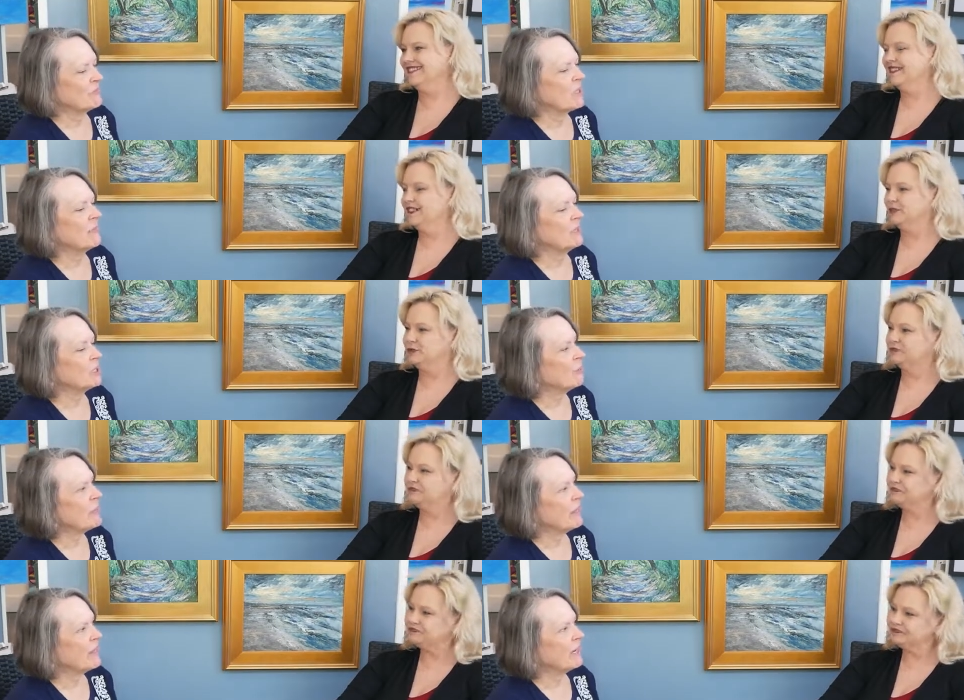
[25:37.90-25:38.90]
Speaker 1: I'll think
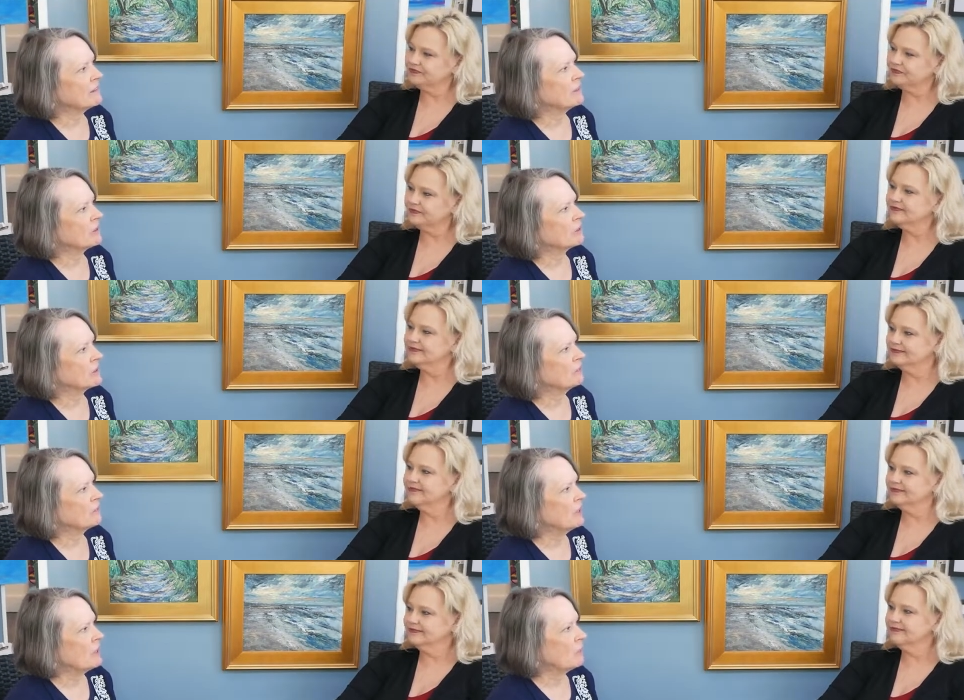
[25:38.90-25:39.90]
about that. You know.
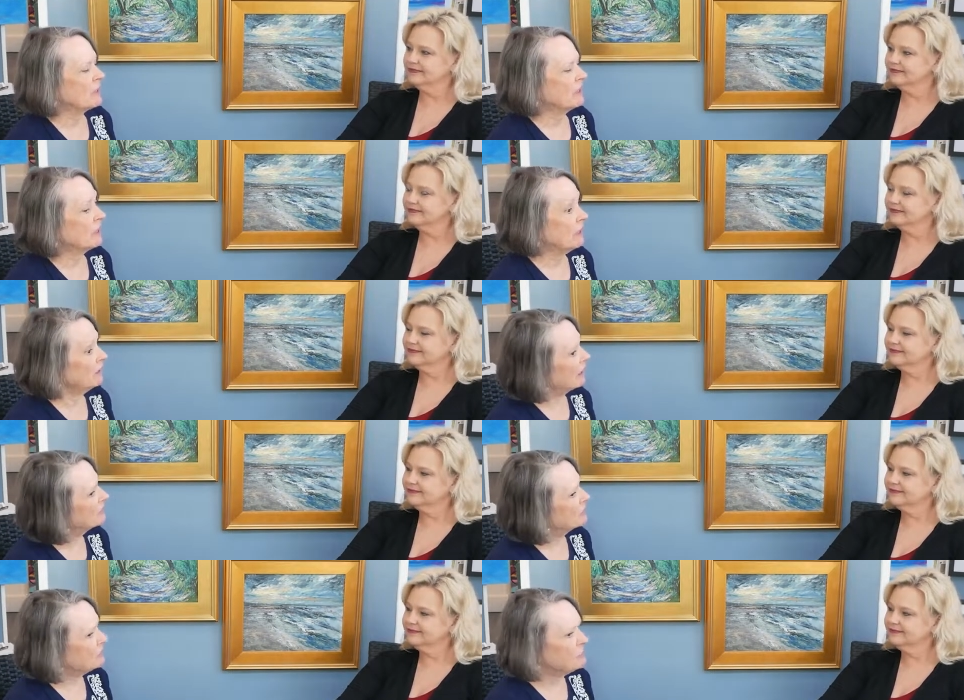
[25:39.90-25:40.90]
But I, I,
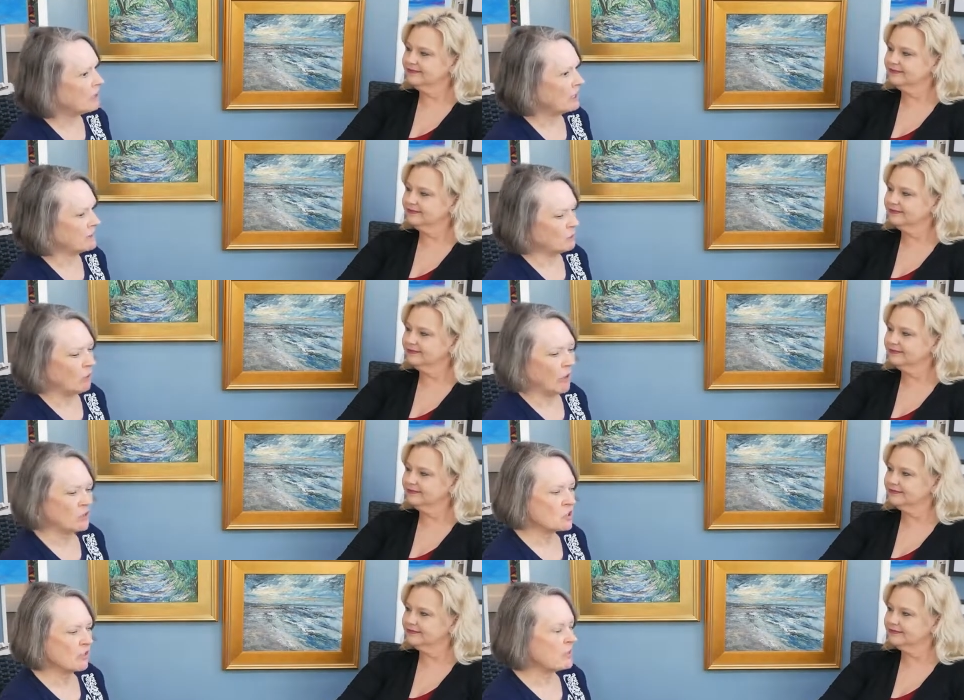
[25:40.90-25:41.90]
do, I do
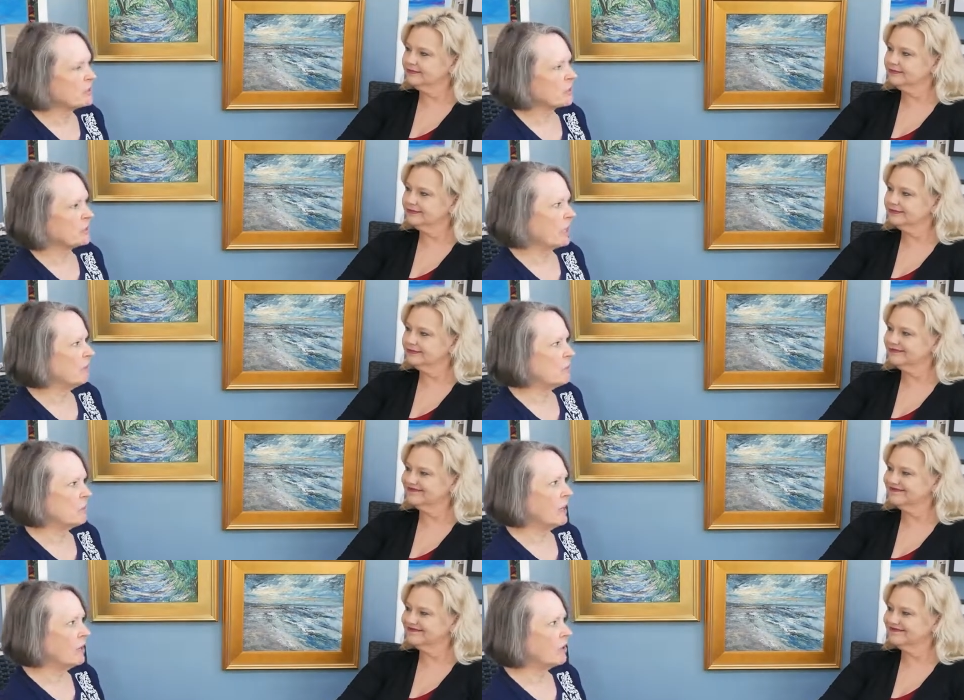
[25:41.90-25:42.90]
watch all those areas. I
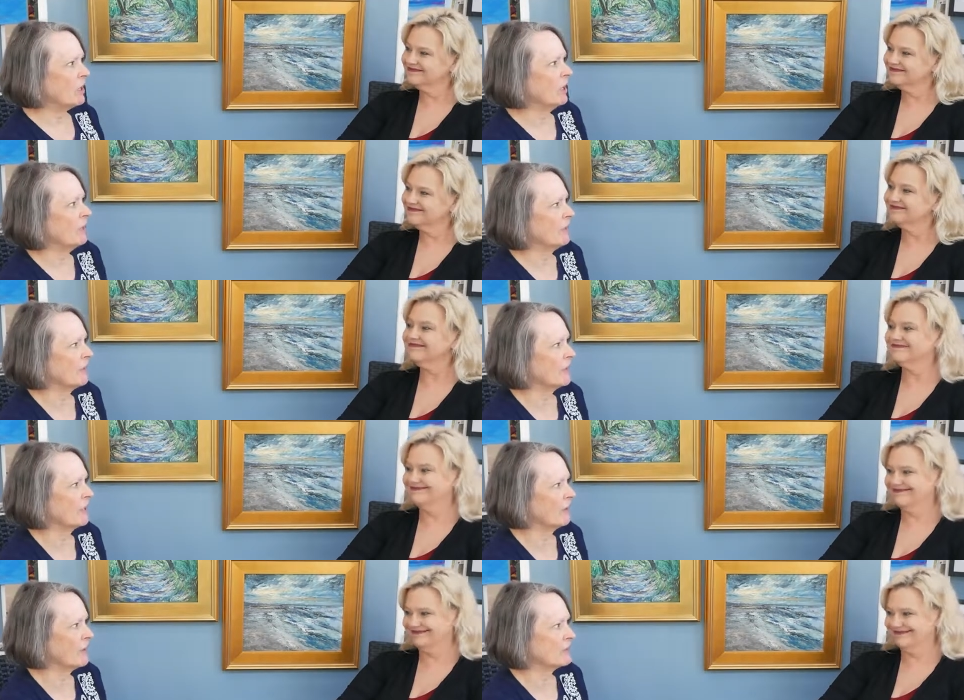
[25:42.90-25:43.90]
admire
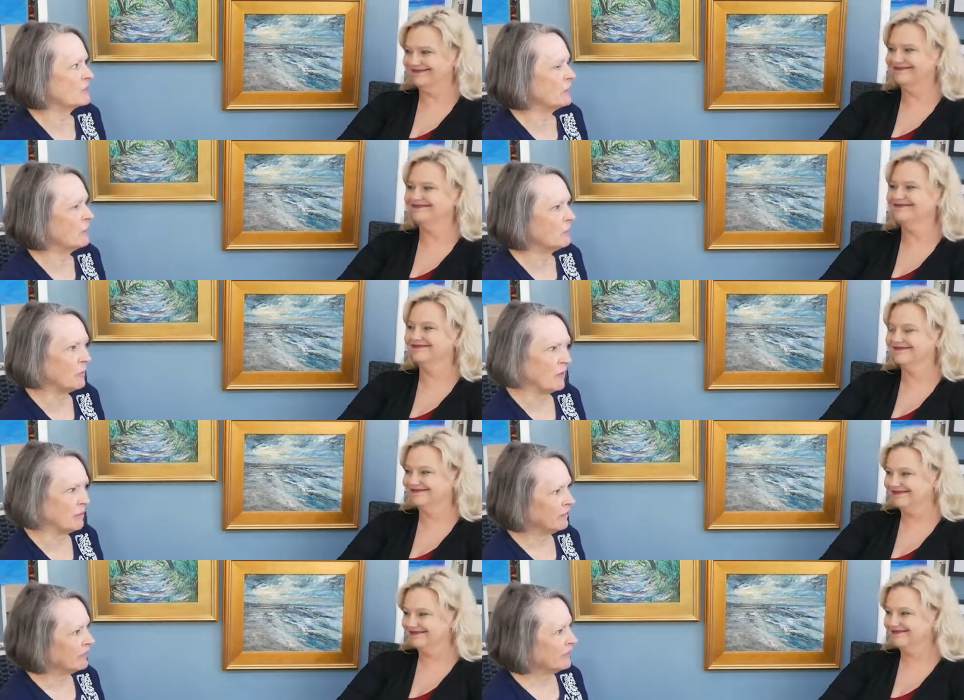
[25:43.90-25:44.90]
those people that,
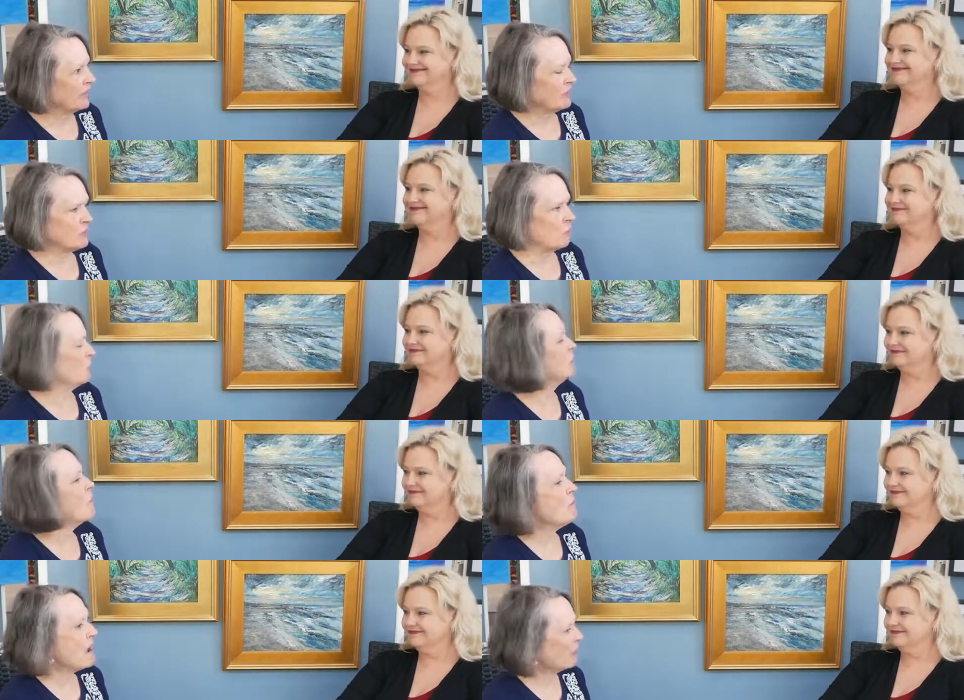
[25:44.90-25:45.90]
no
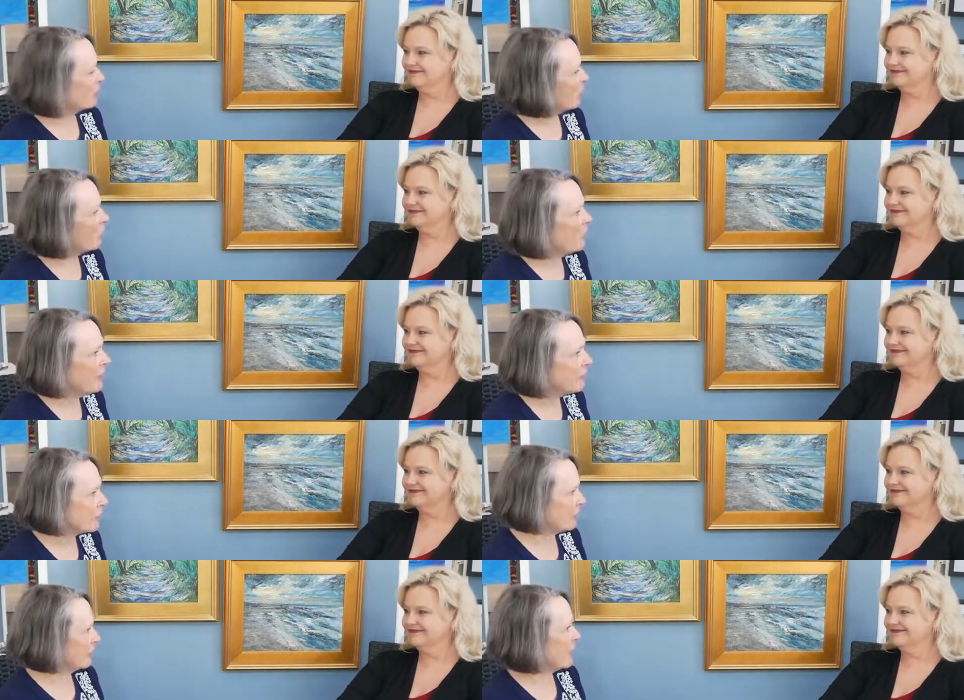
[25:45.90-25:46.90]
matter the weather,
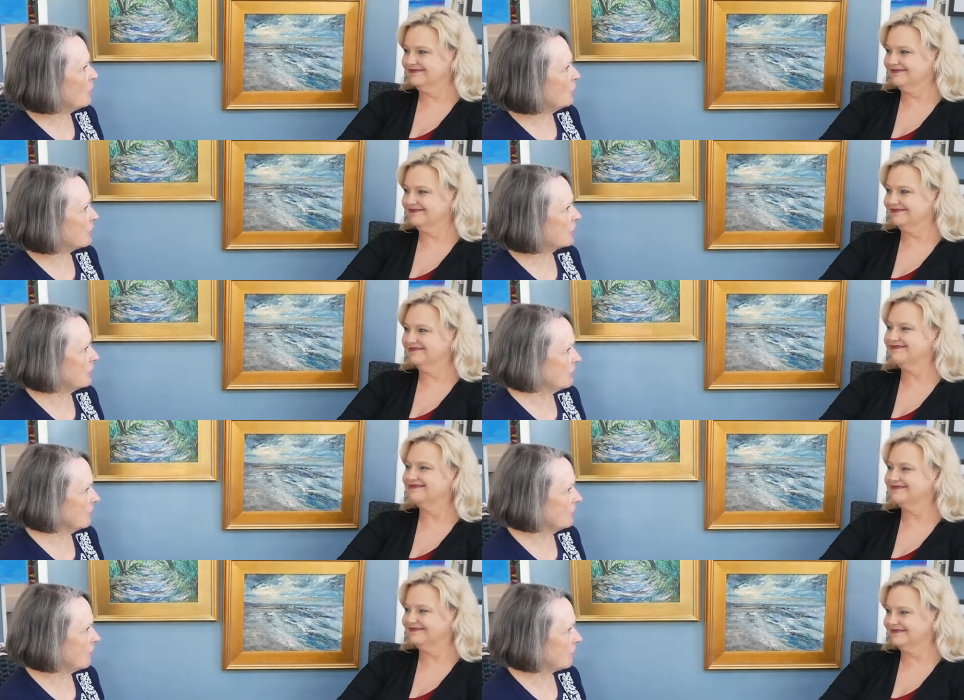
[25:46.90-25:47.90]
they're out
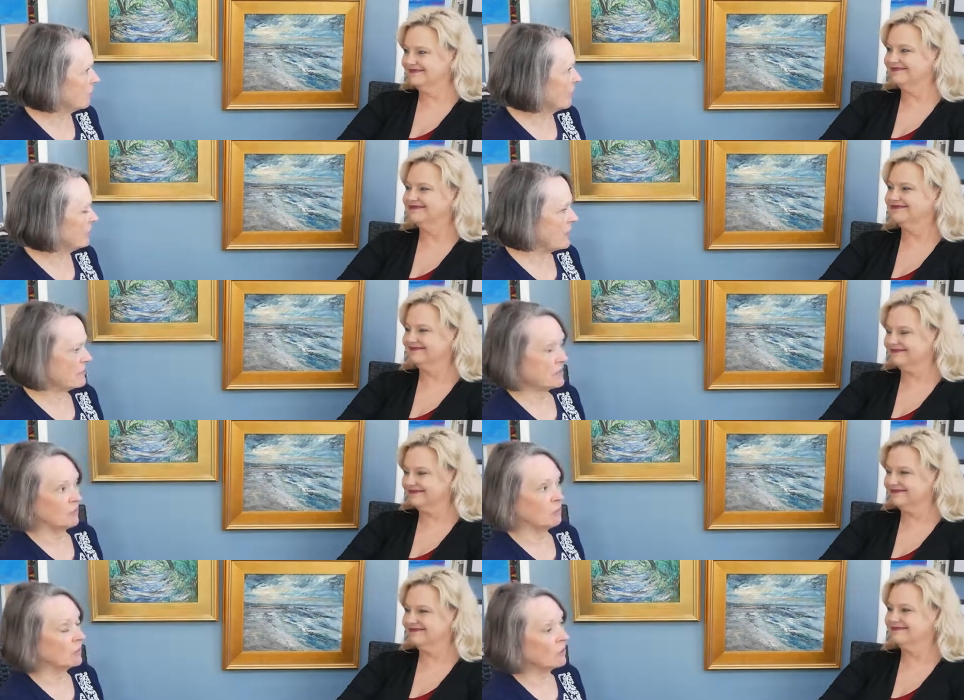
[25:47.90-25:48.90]
working. Or uh, I've seen
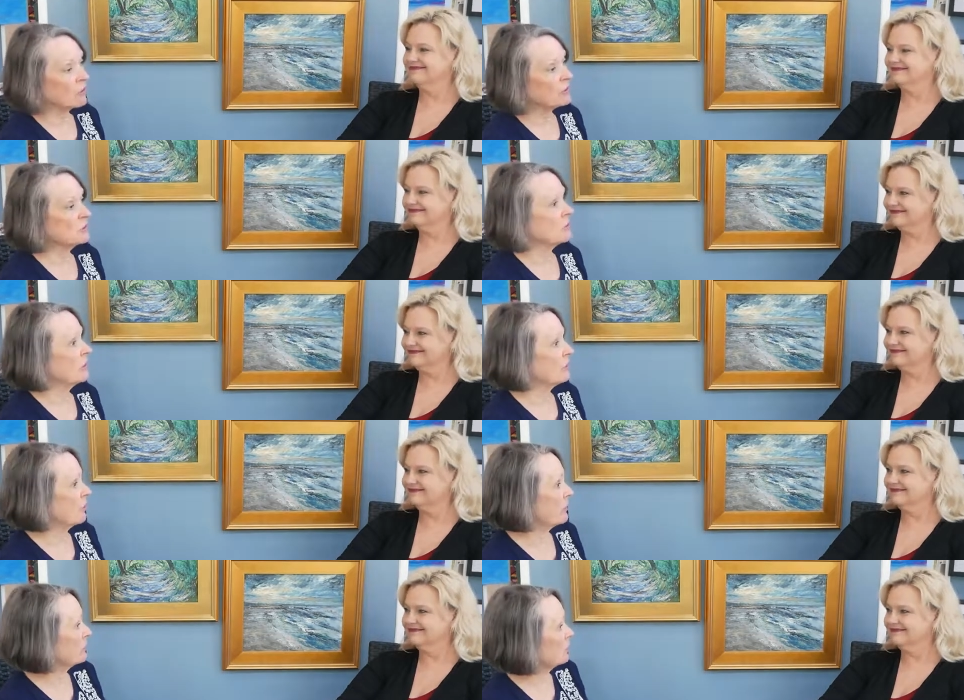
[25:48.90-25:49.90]
one artist that the
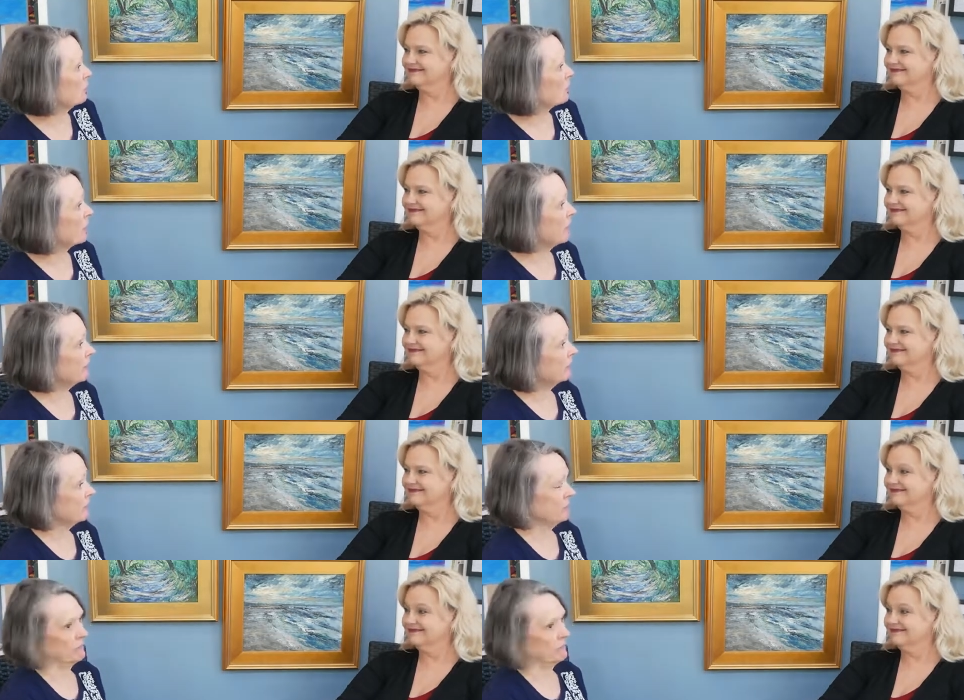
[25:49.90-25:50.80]
weather didn't work out, and